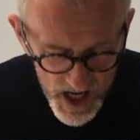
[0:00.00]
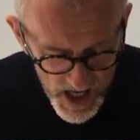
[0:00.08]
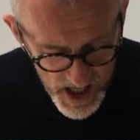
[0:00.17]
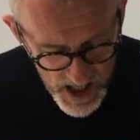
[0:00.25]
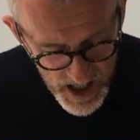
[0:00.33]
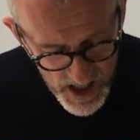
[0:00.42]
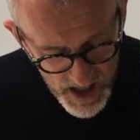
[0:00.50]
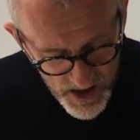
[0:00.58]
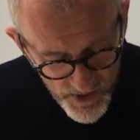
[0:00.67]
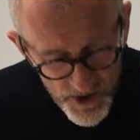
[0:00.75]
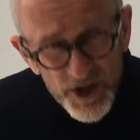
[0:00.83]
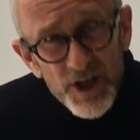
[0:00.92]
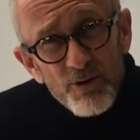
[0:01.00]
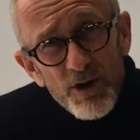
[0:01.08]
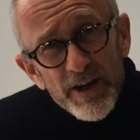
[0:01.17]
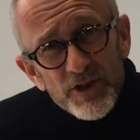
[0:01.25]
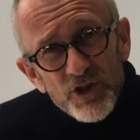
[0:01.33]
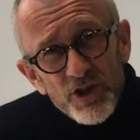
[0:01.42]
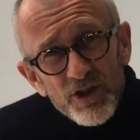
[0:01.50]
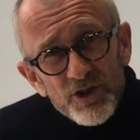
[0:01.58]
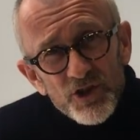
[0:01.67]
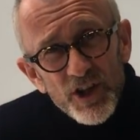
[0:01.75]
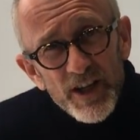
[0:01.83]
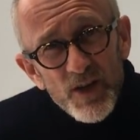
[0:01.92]
The QI
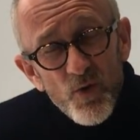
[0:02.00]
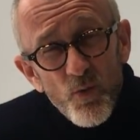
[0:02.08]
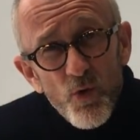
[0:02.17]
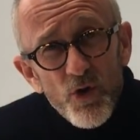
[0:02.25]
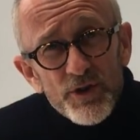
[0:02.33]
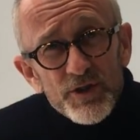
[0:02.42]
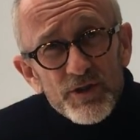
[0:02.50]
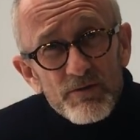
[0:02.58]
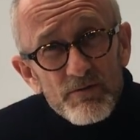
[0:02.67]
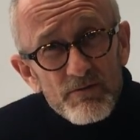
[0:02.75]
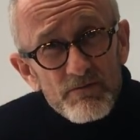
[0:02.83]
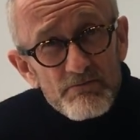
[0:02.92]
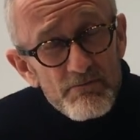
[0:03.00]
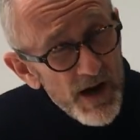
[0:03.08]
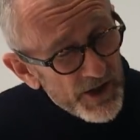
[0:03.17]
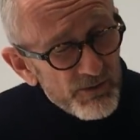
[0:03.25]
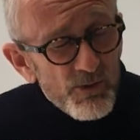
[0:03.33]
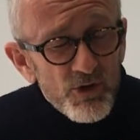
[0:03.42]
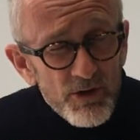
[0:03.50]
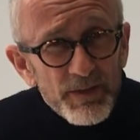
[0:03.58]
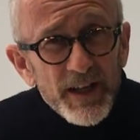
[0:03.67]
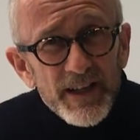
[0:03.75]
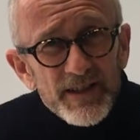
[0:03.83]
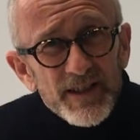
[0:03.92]
charging was much more
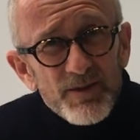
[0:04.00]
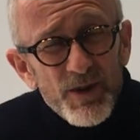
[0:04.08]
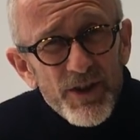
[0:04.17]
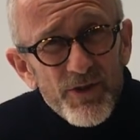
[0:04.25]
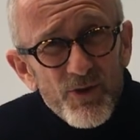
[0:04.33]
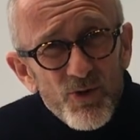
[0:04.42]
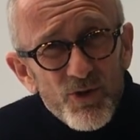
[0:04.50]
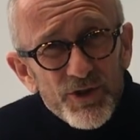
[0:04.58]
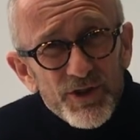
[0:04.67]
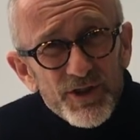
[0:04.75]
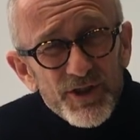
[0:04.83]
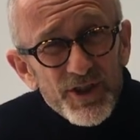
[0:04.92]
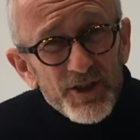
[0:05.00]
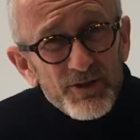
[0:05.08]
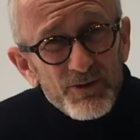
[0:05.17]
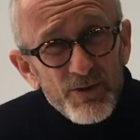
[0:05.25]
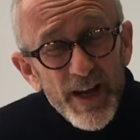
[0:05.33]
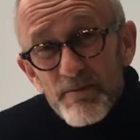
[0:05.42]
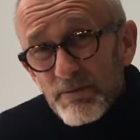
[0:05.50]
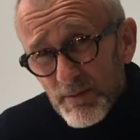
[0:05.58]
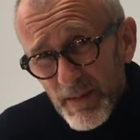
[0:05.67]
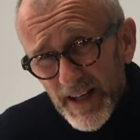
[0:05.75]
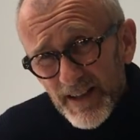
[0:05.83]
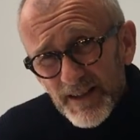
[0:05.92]
complicated than we thought to
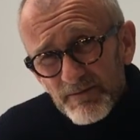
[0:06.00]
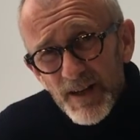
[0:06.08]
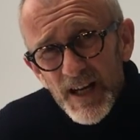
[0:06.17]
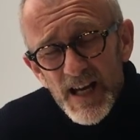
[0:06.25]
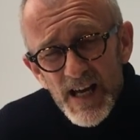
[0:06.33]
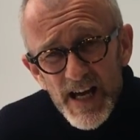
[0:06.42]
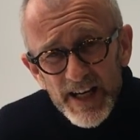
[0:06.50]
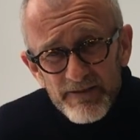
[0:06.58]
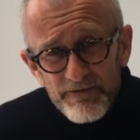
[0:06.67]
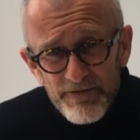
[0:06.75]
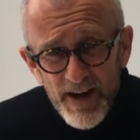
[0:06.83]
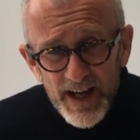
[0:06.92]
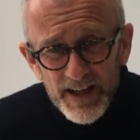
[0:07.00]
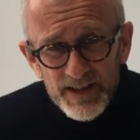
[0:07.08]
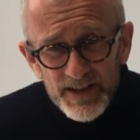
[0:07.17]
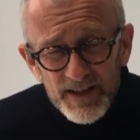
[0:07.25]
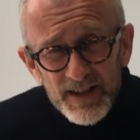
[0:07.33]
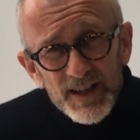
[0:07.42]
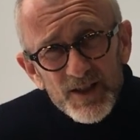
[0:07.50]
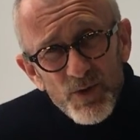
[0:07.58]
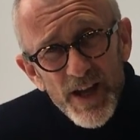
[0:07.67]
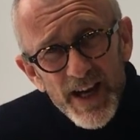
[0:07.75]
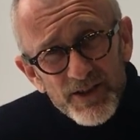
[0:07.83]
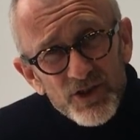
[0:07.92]
implement, and in fact
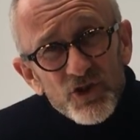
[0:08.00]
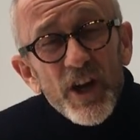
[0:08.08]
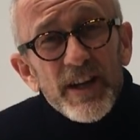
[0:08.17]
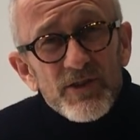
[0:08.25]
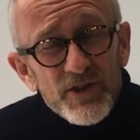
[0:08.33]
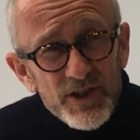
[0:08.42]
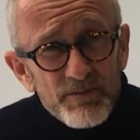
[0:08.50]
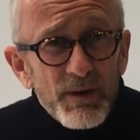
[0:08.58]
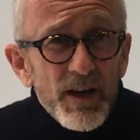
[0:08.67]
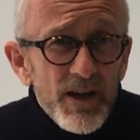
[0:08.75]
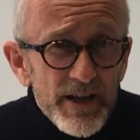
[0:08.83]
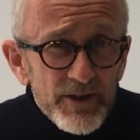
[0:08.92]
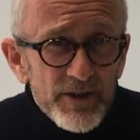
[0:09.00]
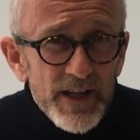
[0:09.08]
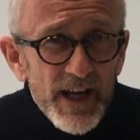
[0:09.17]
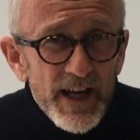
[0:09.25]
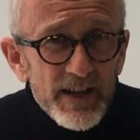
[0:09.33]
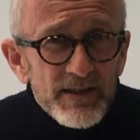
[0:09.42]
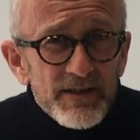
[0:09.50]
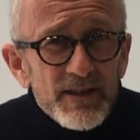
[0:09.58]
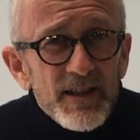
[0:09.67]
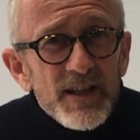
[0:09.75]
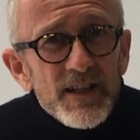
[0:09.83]
we had to change supplier in the end